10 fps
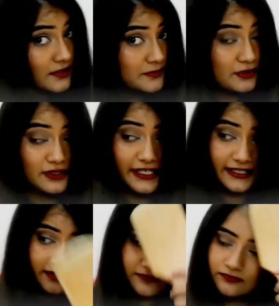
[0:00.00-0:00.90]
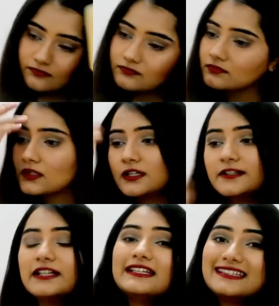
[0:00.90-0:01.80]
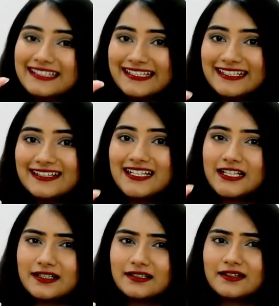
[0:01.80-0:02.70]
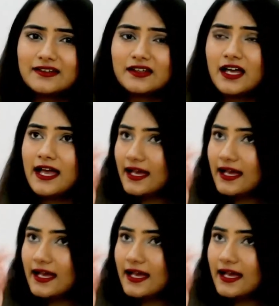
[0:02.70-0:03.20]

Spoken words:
you will get really thin curls,